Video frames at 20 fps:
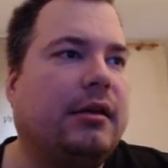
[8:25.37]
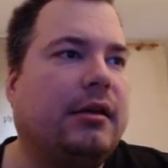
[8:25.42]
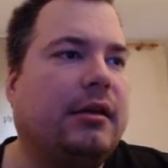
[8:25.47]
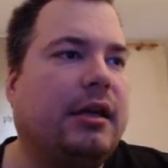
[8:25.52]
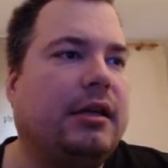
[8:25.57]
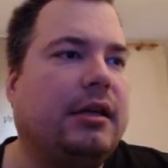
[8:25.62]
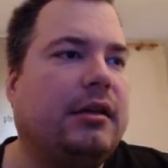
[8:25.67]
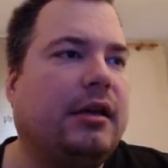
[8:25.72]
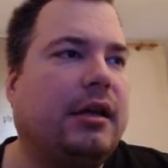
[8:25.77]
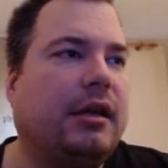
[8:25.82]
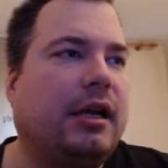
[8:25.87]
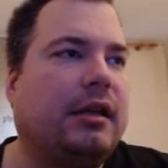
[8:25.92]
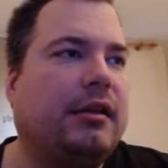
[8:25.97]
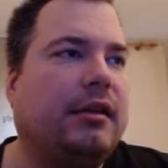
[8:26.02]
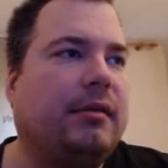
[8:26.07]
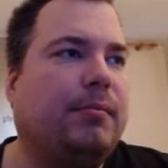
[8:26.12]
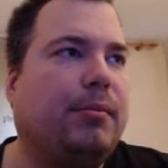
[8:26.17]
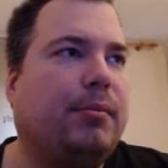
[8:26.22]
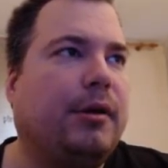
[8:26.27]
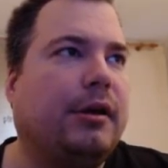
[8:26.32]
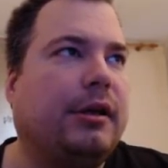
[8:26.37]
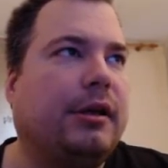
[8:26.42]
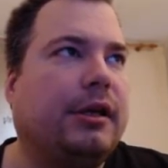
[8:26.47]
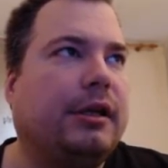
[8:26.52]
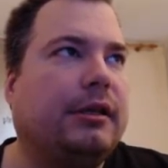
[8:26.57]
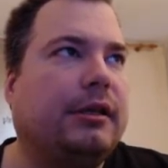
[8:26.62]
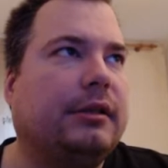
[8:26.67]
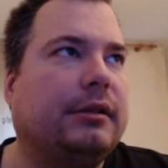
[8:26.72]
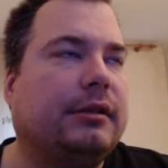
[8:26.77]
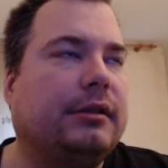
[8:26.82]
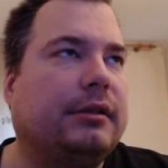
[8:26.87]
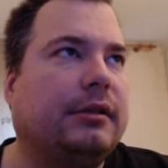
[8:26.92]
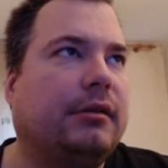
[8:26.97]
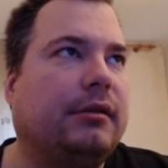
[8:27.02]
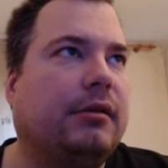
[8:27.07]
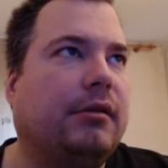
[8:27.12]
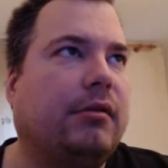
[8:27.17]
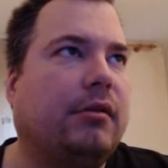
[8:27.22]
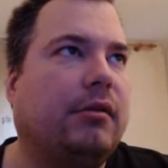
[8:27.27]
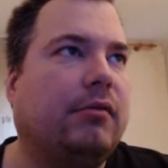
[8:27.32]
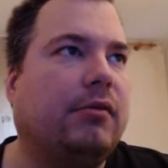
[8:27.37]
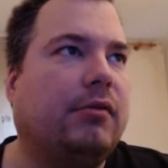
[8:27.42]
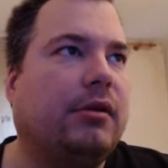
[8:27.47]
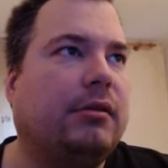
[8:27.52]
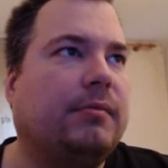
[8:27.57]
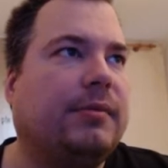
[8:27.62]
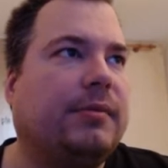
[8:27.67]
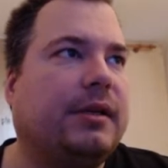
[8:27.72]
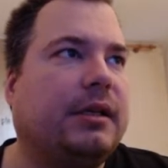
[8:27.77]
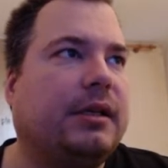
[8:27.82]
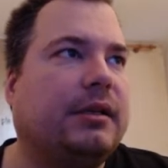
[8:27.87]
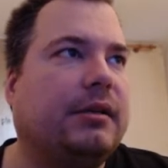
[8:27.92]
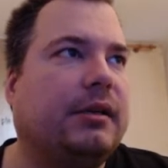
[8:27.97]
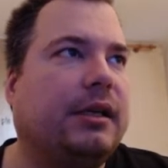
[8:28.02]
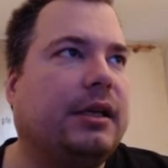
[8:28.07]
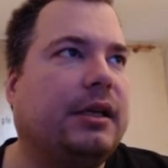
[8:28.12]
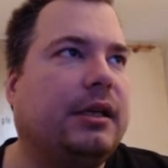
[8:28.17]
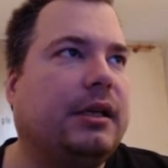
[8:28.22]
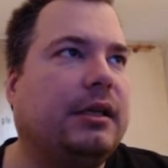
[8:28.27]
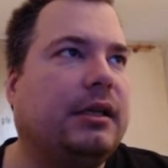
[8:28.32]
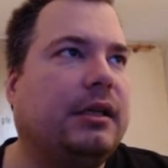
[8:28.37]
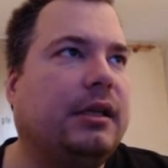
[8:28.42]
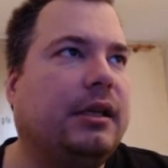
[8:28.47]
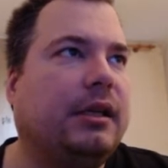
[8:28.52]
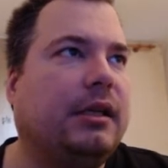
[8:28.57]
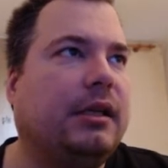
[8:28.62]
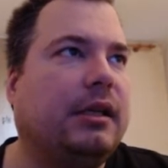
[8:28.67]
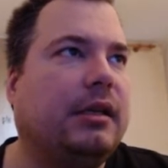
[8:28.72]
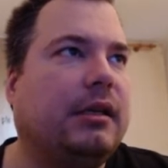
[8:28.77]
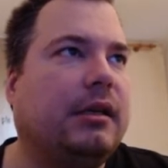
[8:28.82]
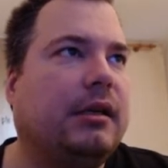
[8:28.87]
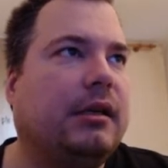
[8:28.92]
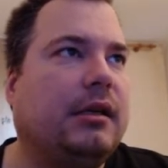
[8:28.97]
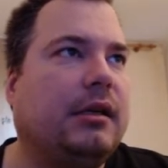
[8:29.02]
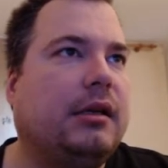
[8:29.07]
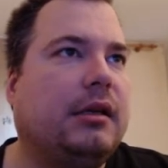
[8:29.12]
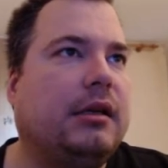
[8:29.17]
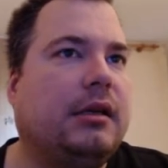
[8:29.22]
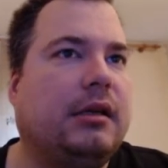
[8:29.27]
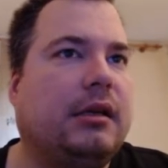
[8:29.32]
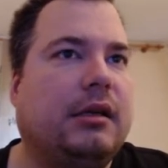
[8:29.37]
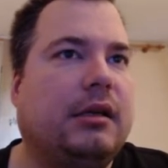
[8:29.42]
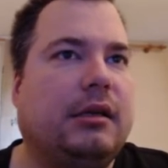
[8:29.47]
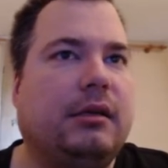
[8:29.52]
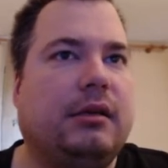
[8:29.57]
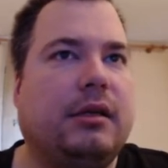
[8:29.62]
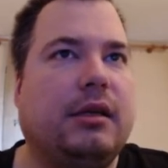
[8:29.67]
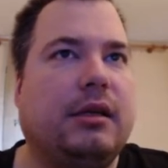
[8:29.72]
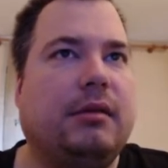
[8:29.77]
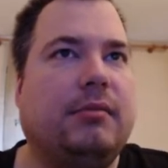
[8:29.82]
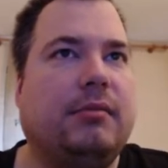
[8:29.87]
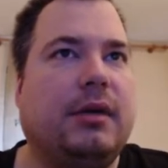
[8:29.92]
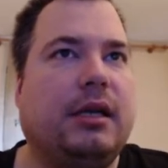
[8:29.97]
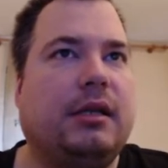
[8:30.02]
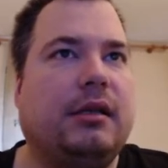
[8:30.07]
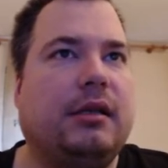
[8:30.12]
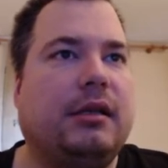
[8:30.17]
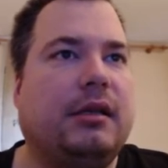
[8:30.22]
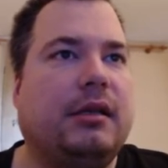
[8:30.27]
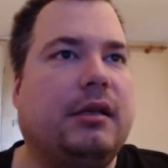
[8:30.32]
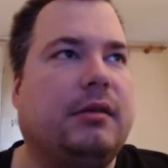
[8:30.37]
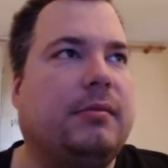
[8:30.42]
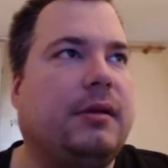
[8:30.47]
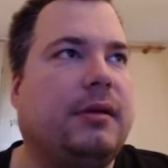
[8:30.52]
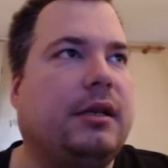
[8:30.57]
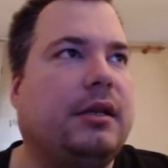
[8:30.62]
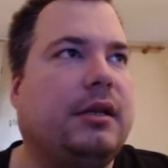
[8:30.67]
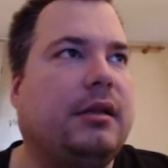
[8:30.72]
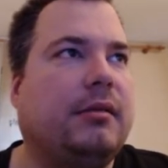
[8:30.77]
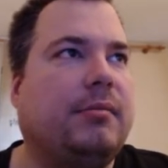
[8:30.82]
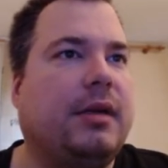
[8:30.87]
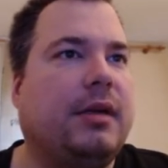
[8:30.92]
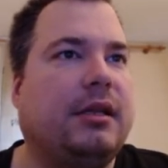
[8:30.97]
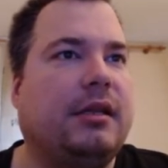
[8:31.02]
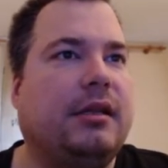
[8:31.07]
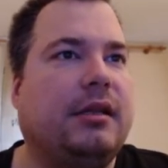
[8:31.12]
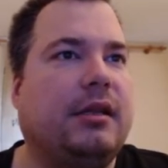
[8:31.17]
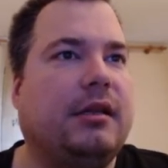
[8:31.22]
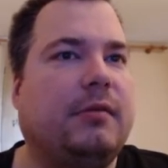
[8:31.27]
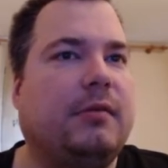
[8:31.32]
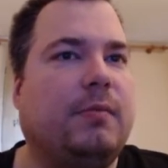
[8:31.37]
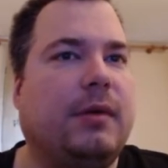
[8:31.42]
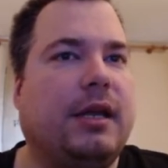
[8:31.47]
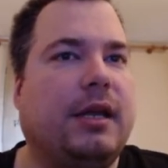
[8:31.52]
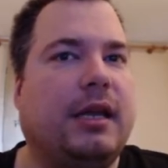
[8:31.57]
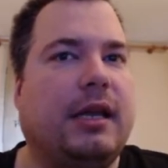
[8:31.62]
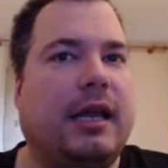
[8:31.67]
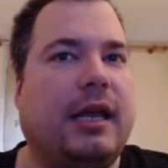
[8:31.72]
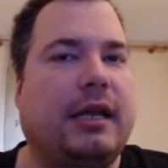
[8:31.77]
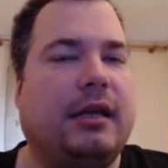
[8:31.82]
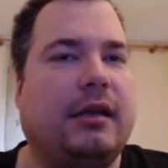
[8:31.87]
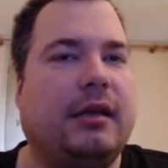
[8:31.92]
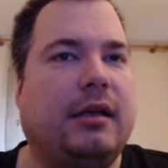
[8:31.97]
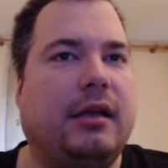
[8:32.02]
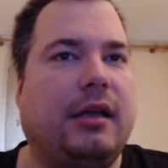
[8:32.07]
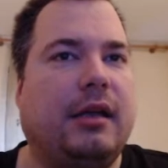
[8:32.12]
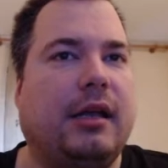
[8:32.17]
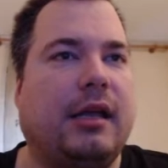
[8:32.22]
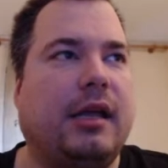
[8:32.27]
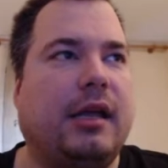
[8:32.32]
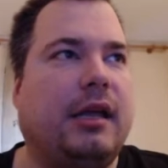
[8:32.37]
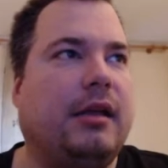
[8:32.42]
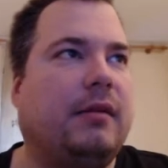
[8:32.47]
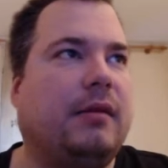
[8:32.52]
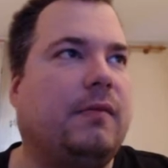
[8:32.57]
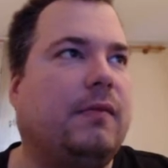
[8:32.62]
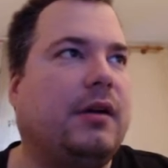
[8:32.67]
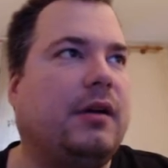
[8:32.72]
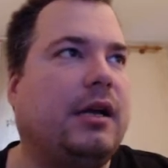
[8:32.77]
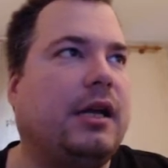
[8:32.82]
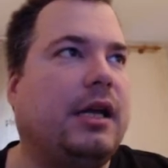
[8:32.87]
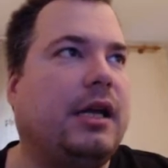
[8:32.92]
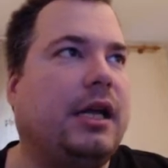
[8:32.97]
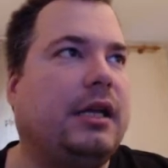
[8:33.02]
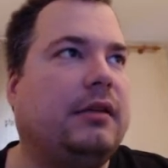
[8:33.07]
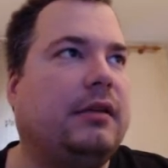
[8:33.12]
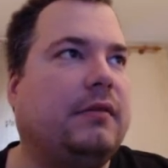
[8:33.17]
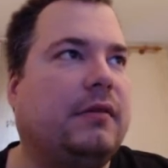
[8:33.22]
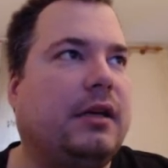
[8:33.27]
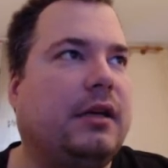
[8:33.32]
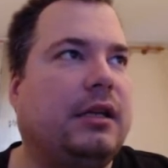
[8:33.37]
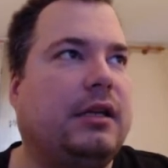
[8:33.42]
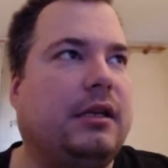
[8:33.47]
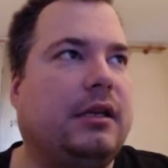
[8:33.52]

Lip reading: integrated plugin on WordPress, so you can see that you can make the display, you can make the display like gray and white, right?